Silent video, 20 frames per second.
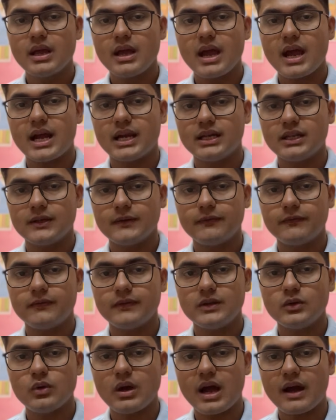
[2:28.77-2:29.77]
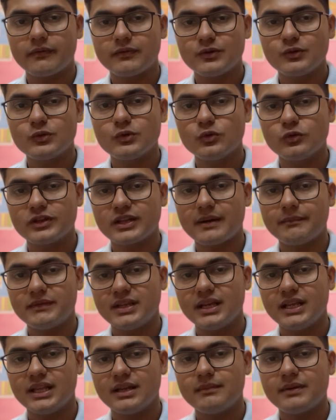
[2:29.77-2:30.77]
And if you have to do
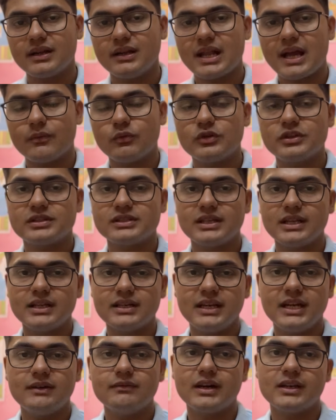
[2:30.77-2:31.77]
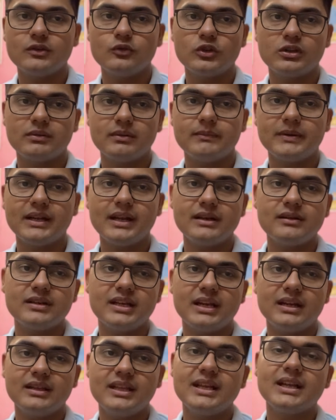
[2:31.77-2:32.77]
something in the middle, I would say read one newspaper and
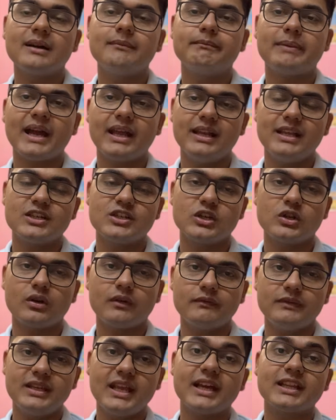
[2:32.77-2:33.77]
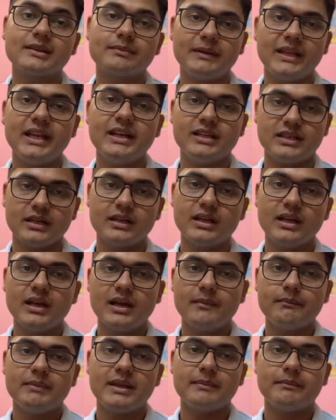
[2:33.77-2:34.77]
read the compilation of the explained
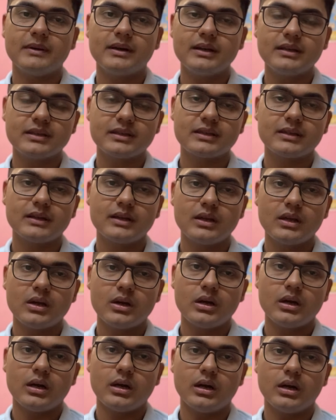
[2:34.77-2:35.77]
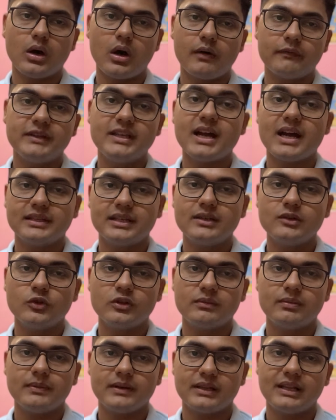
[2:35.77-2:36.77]
papers of the other
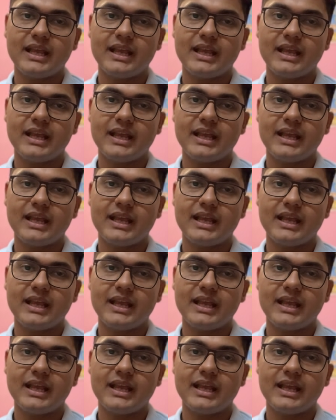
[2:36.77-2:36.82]
newspapers.